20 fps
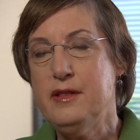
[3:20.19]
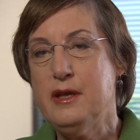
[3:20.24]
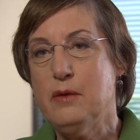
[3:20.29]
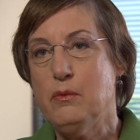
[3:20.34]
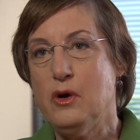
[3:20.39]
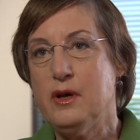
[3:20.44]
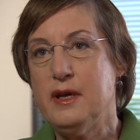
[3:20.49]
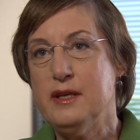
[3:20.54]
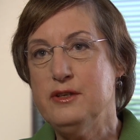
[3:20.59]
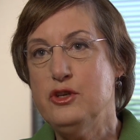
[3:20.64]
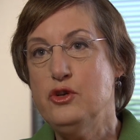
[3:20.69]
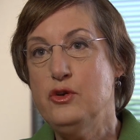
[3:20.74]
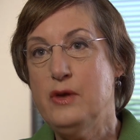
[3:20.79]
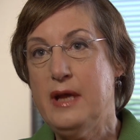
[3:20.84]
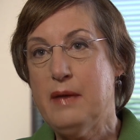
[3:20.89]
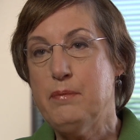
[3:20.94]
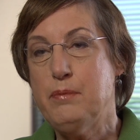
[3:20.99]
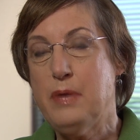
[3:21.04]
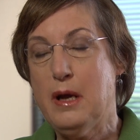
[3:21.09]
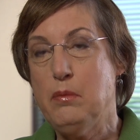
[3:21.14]
that we'll continue to
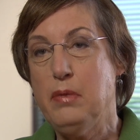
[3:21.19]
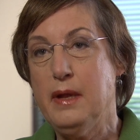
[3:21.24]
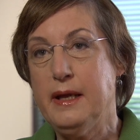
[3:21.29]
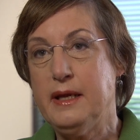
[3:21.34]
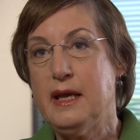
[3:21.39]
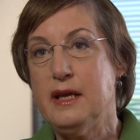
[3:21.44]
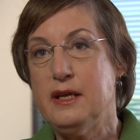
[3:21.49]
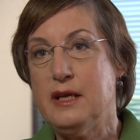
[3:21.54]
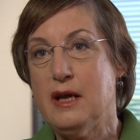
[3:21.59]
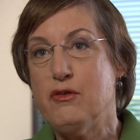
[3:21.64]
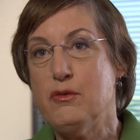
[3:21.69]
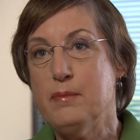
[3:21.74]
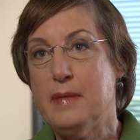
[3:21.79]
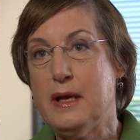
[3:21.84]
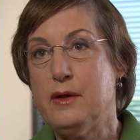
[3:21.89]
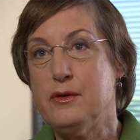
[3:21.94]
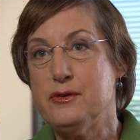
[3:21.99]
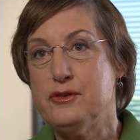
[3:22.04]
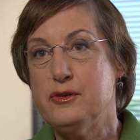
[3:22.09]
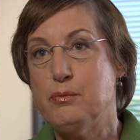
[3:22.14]
have public and
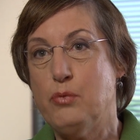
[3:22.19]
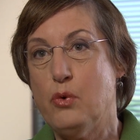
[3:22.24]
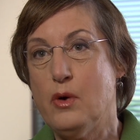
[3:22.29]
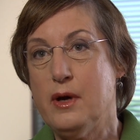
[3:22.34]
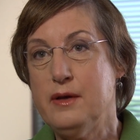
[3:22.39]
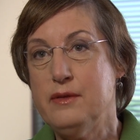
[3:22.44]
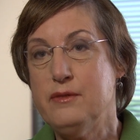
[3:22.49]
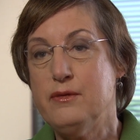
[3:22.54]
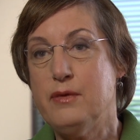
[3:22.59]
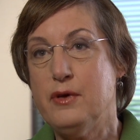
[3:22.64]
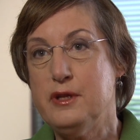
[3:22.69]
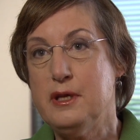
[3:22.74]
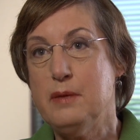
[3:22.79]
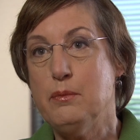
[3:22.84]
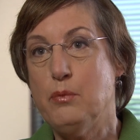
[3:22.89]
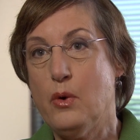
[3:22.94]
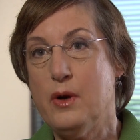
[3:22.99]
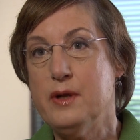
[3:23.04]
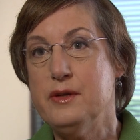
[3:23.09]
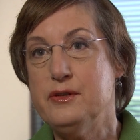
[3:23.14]
governmental support for the
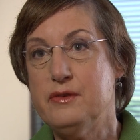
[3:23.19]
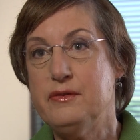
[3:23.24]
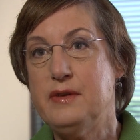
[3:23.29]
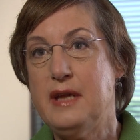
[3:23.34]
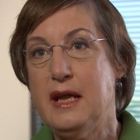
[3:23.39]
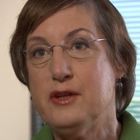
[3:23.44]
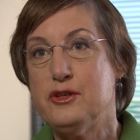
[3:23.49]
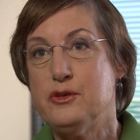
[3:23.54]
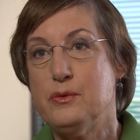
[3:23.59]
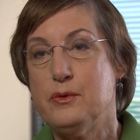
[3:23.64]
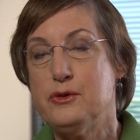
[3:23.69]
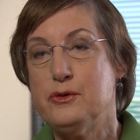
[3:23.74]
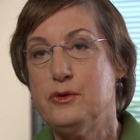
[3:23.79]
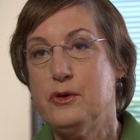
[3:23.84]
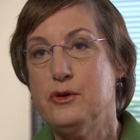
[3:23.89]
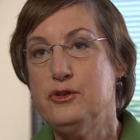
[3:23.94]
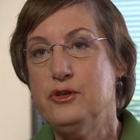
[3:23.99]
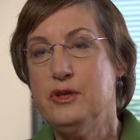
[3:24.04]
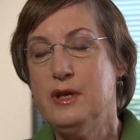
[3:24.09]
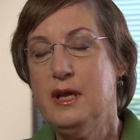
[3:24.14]
importance of cancer
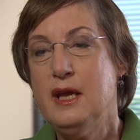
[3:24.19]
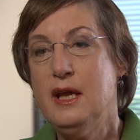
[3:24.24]
research,